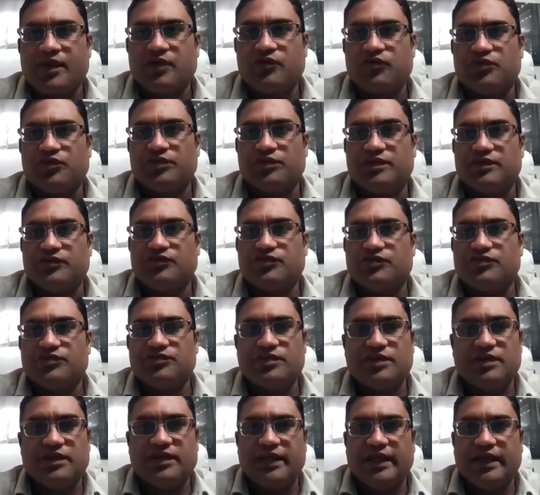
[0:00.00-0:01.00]
So this is
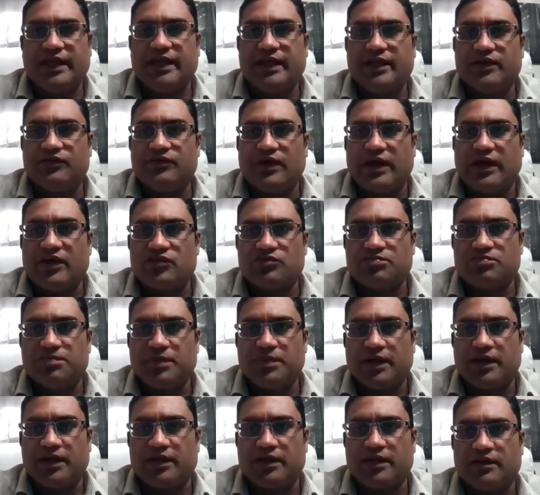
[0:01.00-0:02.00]
the negative
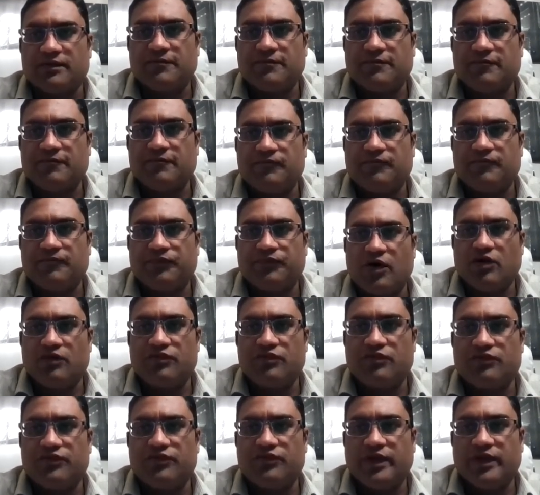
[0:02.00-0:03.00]
aspect of
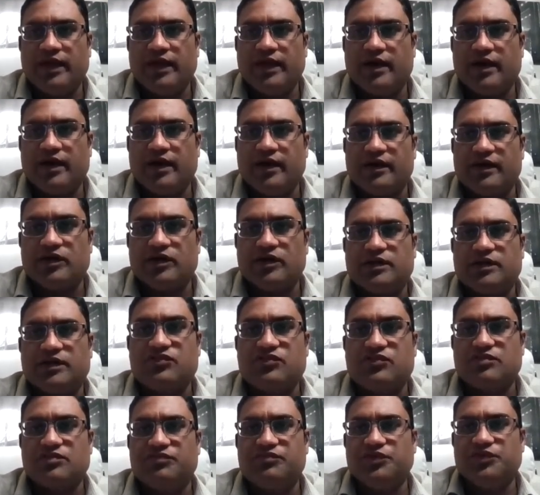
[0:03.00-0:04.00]
AI.
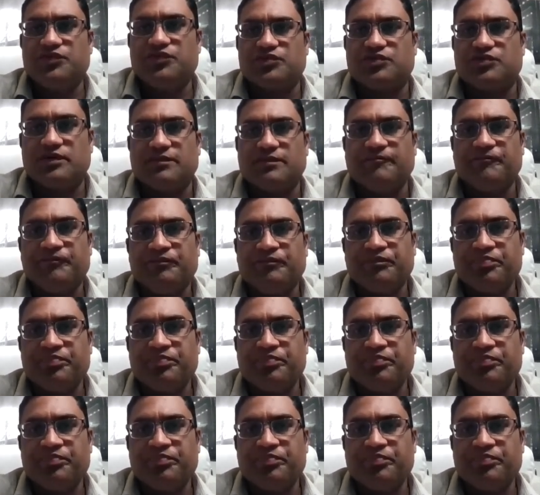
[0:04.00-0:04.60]
That's the future.